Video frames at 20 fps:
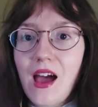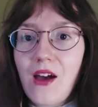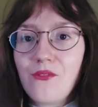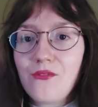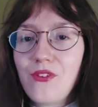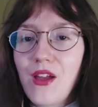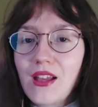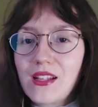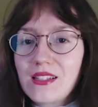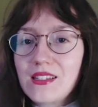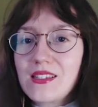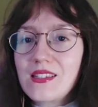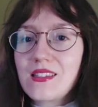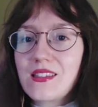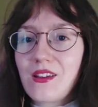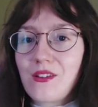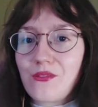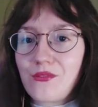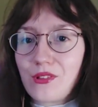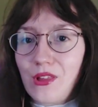affects
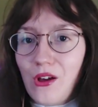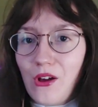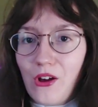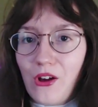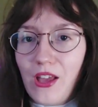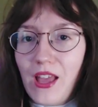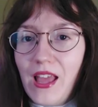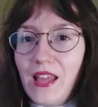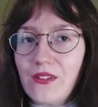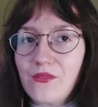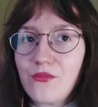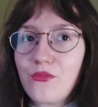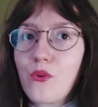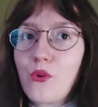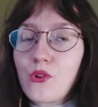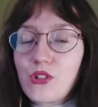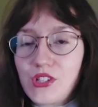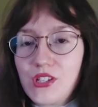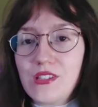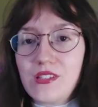their flaw and
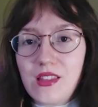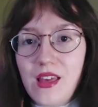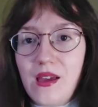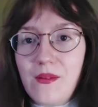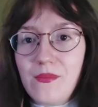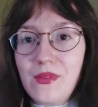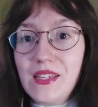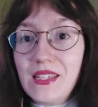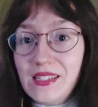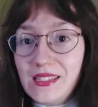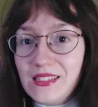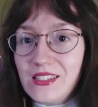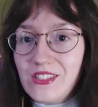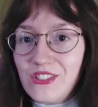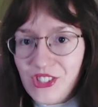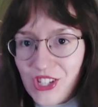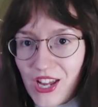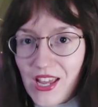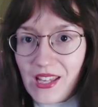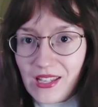forces them into
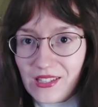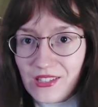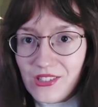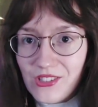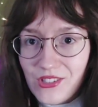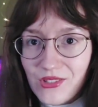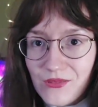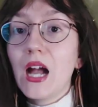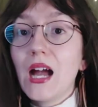change.